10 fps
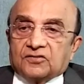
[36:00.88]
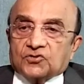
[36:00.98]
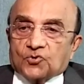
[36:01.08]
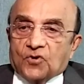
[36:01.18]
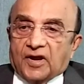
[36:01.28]

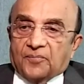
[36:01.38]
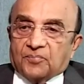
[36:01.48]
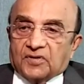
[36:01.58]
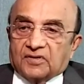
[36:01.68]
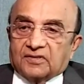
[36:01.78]
so
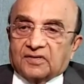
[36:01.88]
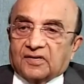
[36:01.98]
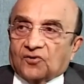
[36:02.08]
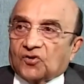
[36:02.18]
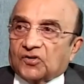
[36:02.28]
happened that
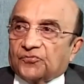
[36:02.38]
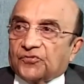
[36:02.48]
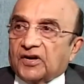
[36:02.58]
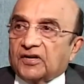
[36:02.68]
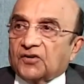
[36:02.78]
I got a
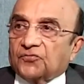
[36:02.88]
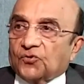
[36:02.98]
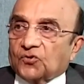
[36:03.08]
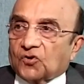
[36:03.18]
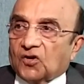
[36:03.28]
frantic
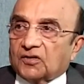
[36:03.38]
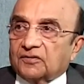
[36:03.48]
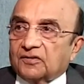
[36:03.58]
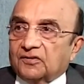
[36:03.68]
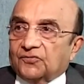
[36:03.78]
phone
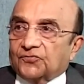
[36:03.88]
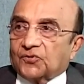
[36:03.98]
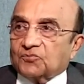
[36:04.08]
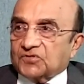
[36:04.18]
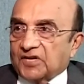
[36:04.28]
call
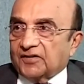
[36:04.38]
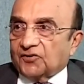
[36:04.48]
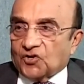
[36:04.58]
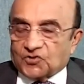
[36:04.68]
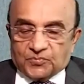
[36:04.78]
from Sion
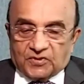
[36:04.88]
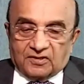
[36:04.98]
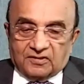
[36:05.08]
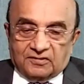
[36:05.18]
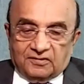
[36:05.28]

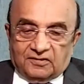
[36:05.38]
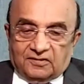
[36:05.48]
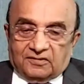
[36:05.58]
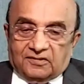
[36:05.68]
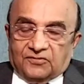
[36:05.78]
Hospital
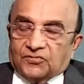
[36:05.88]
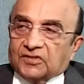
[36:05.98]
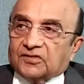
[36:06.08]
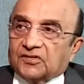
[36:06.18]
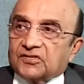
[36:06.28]
that
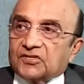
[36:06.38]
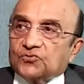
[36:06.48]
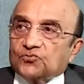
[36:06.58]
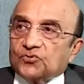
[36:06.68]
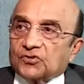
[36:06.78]
one
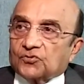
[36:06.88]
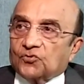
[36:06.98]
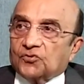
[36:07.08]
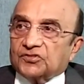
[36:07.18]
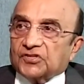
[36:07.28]

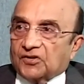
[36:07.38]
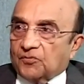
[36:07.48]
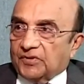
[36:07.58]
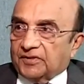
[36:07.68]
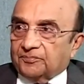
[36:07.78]
32-year-old
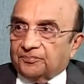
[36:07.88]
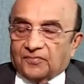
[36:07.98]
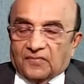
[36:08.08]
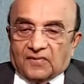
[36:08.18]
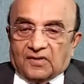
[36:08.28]
gentleman
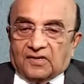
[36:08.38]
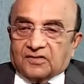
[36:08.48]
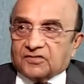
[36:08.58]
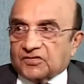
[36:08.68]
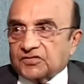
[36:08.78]

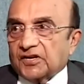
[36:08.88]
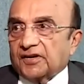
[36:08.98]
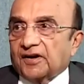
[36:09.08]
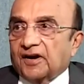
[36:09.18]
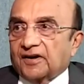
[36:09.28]
has
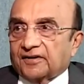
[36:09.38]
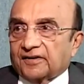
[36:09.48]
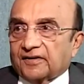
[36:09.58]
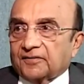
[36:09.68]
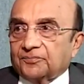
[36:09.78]
sustained a heart
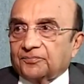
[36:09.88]
attack,